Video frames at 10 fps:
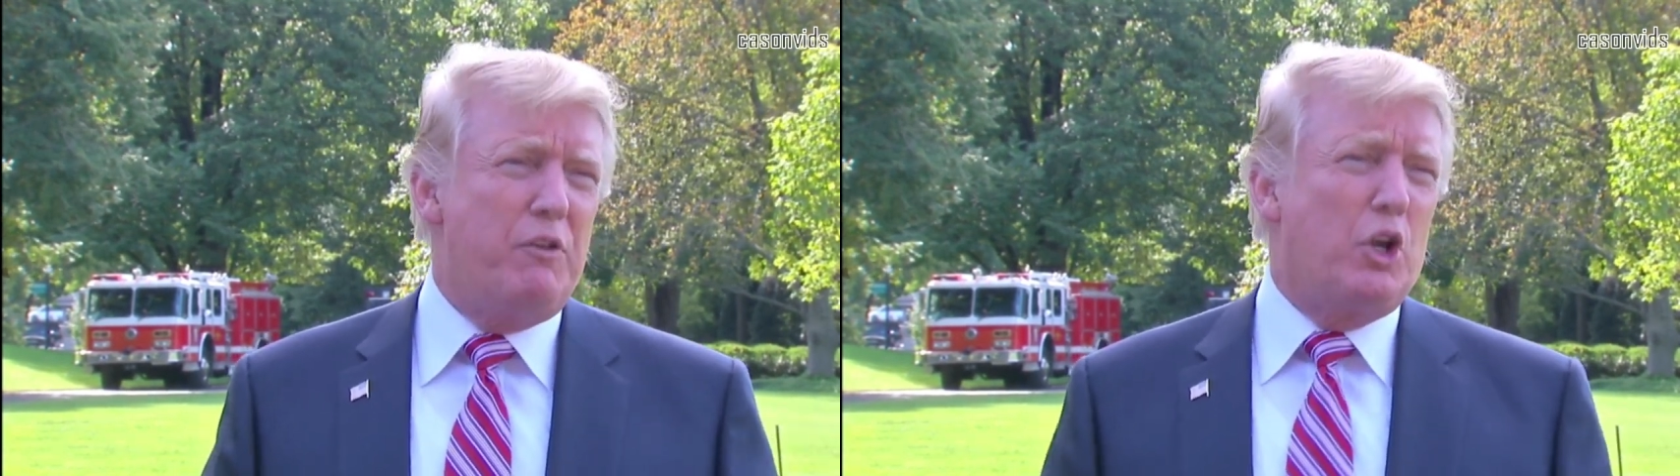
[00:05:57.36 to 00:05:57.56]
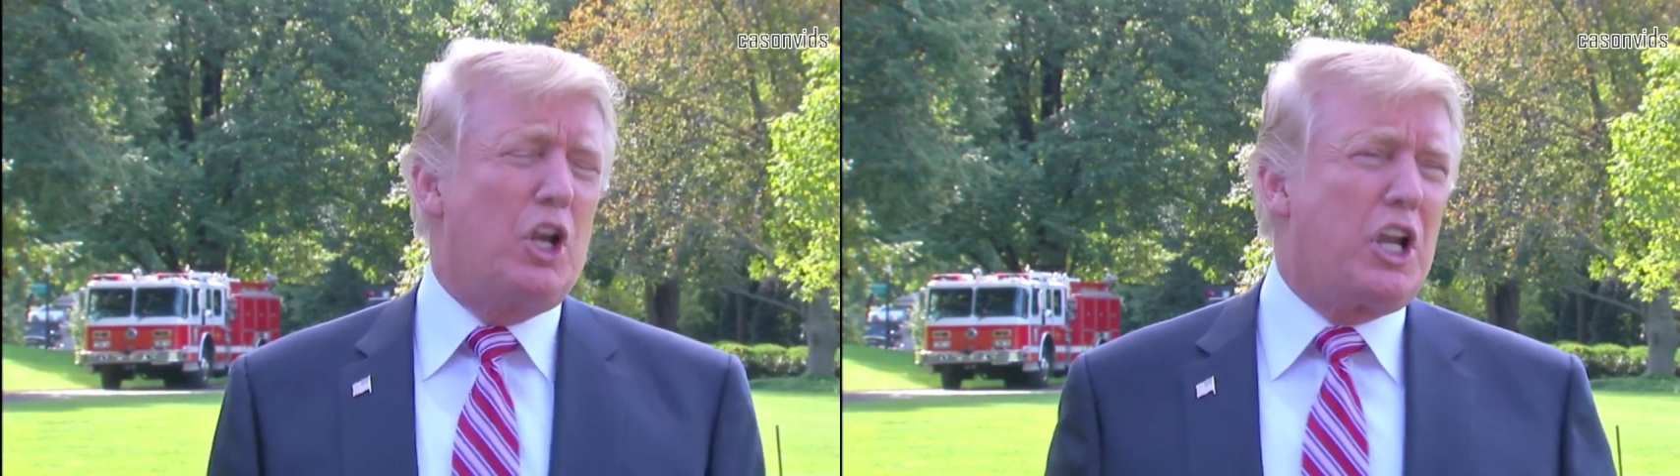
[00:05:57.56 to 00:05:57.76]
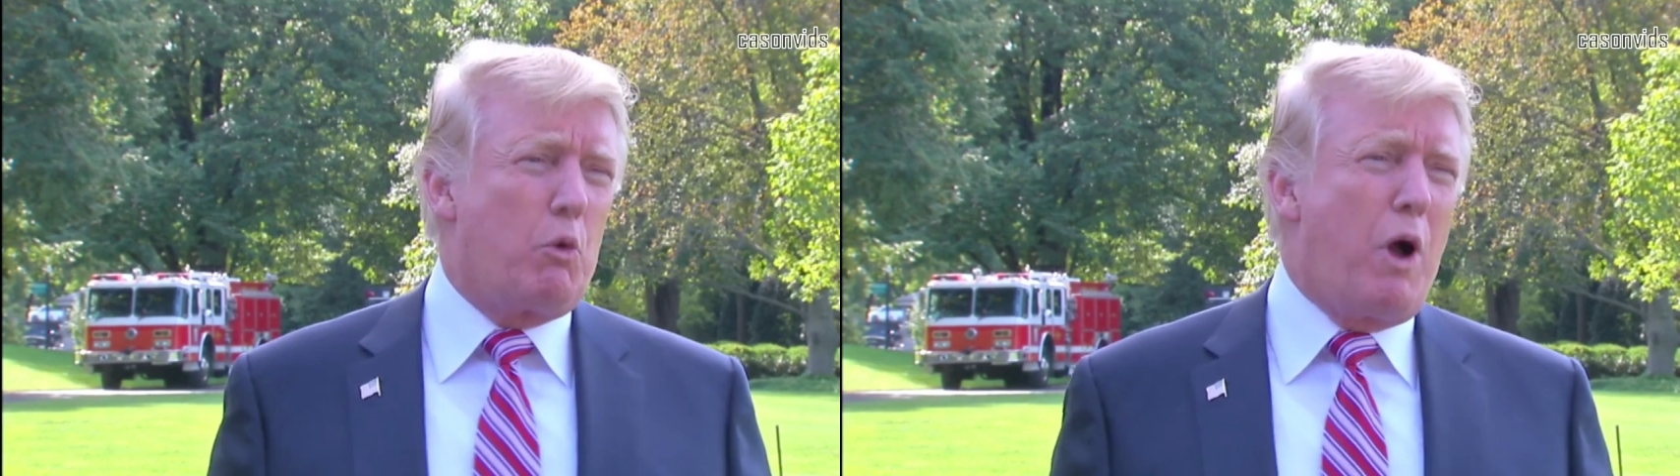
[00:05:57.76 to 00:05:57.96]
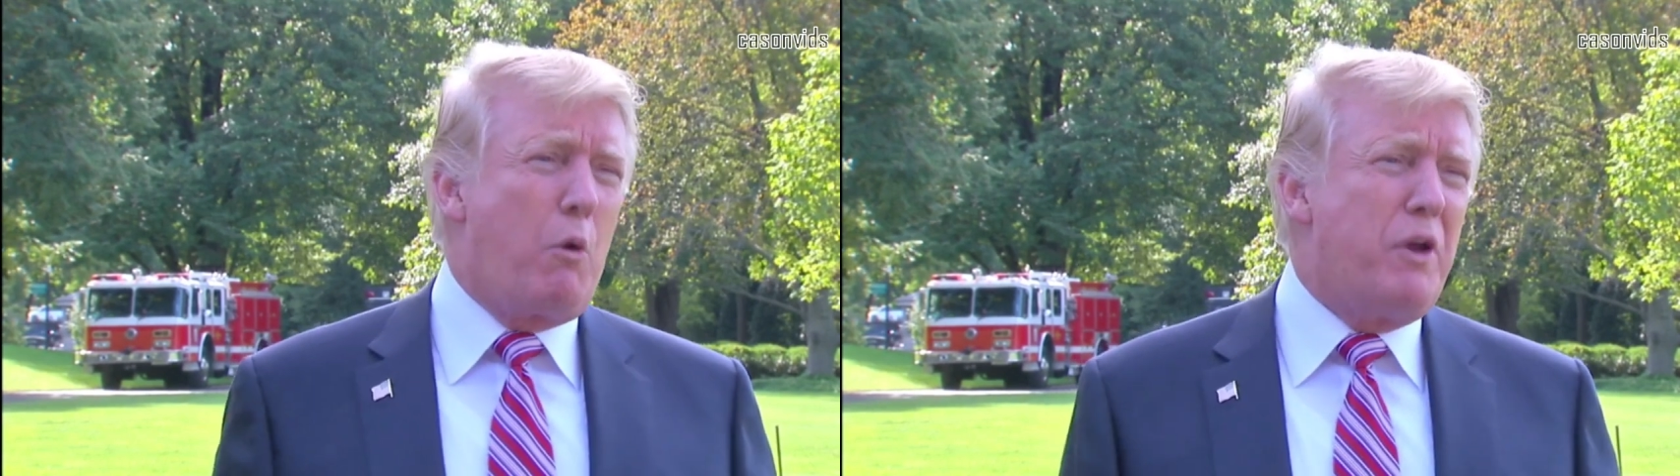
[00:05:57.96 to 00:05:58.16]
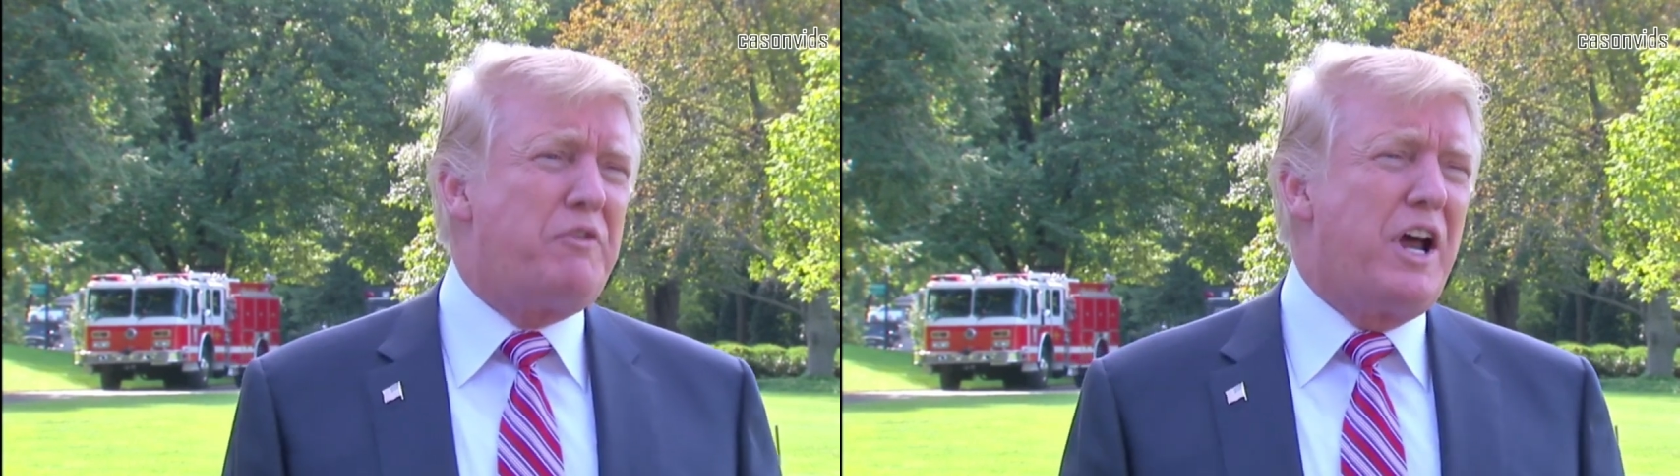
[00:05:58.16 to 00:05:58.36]
If you look at
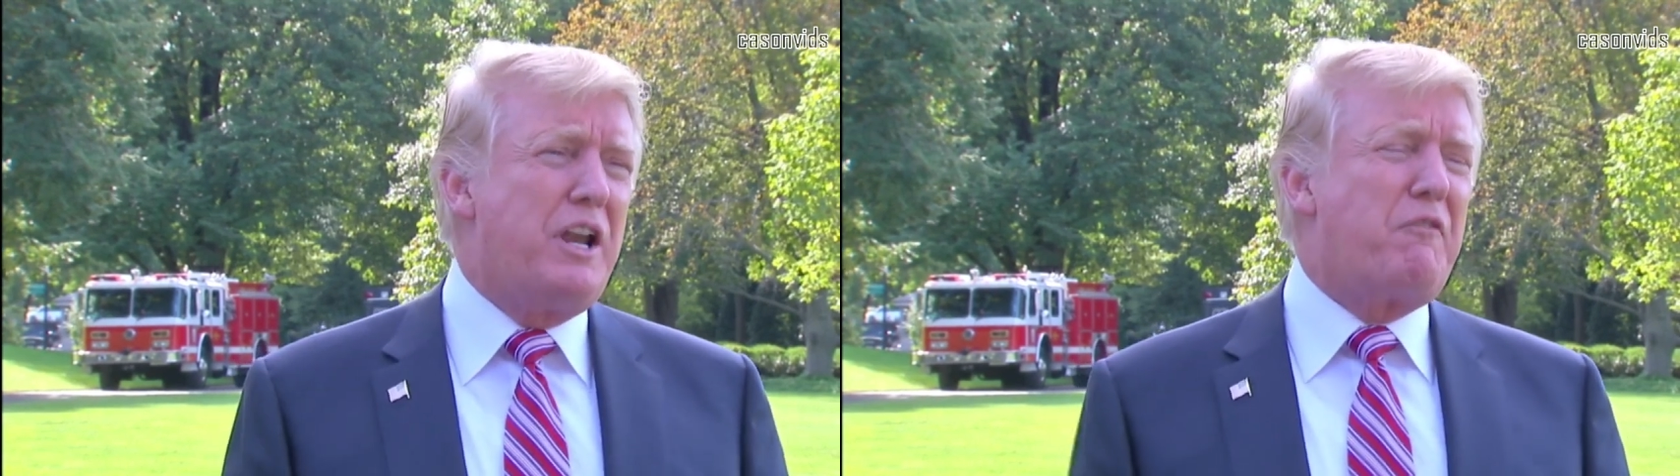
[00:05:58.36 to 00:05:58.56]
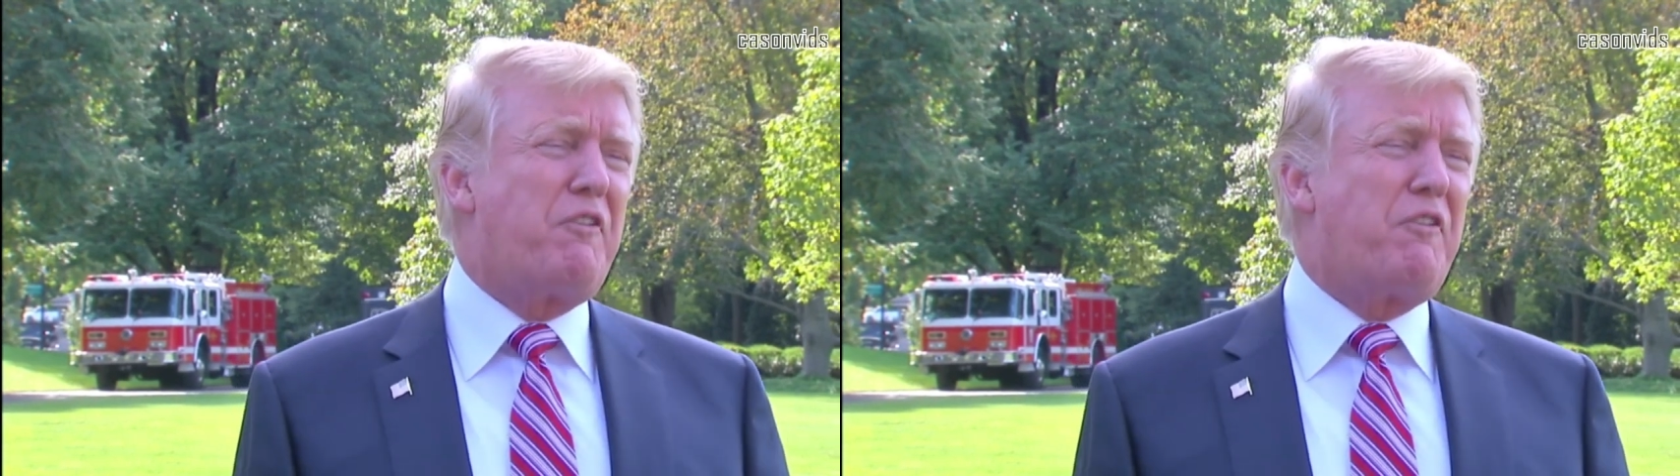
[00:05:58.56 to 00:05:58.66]
what we've done in